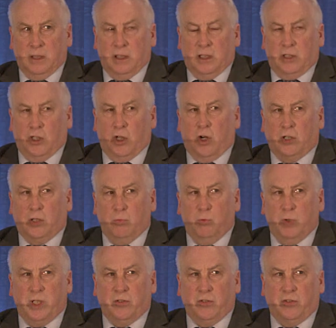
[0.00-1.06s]
The
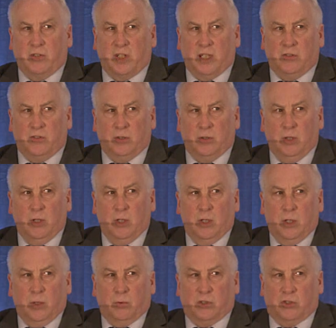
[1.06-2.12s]
autumn-winter schedule,
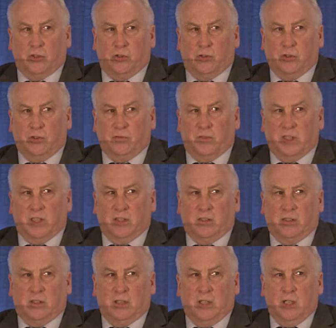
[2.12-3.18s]
which is just
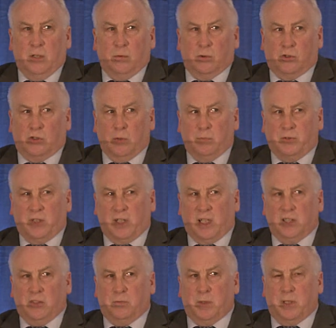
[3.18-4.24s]
finished, were
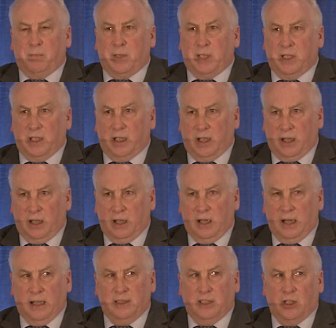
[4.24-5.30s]
subsidised by the P&A
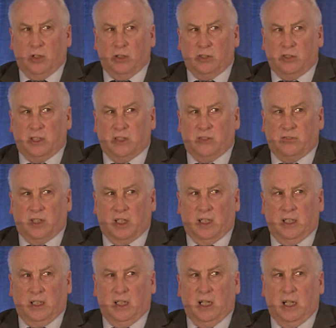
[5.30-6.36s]
and the
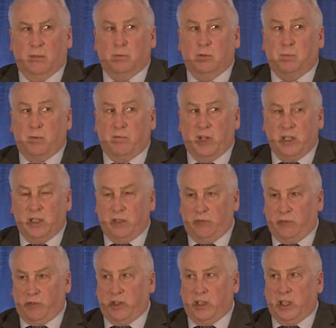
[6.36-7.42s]
RCSI and was provided
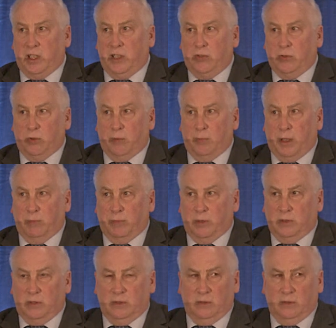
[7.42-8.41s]
free to our members.